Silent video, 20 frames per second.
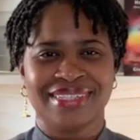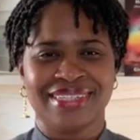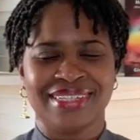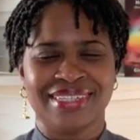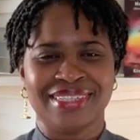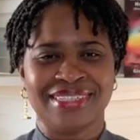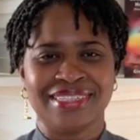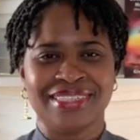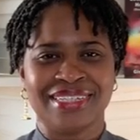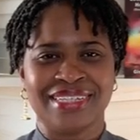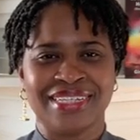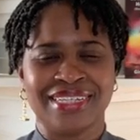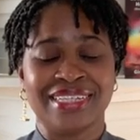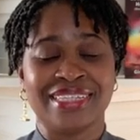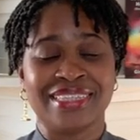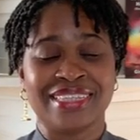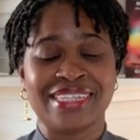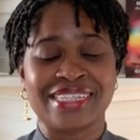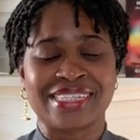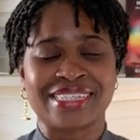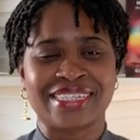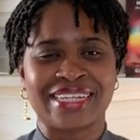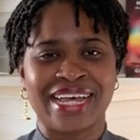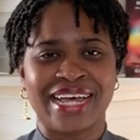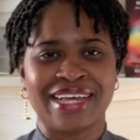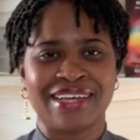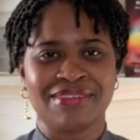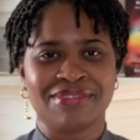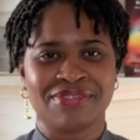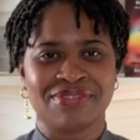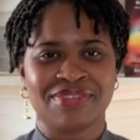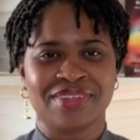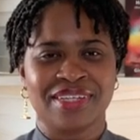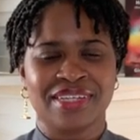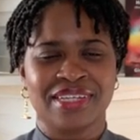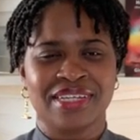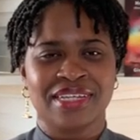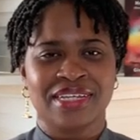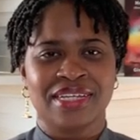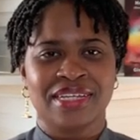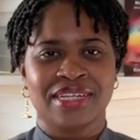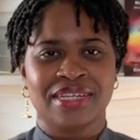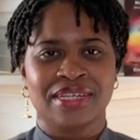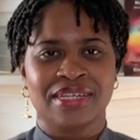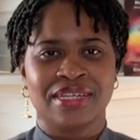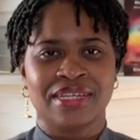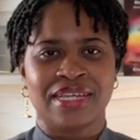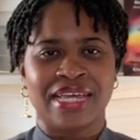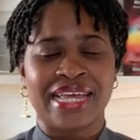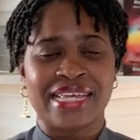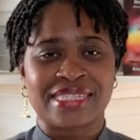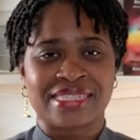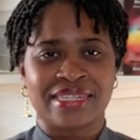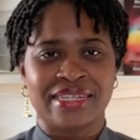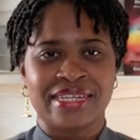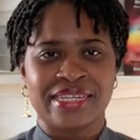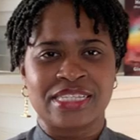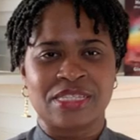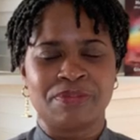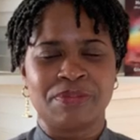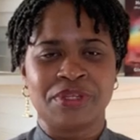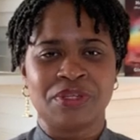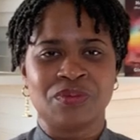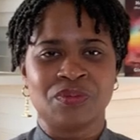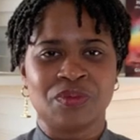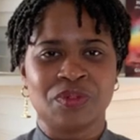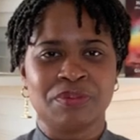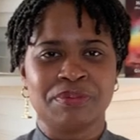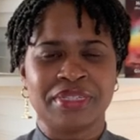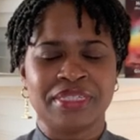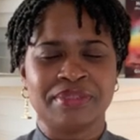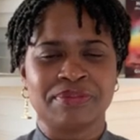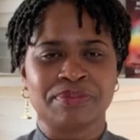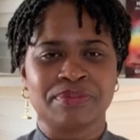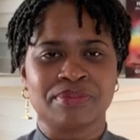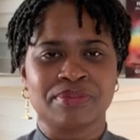in this life as a lesbian woman.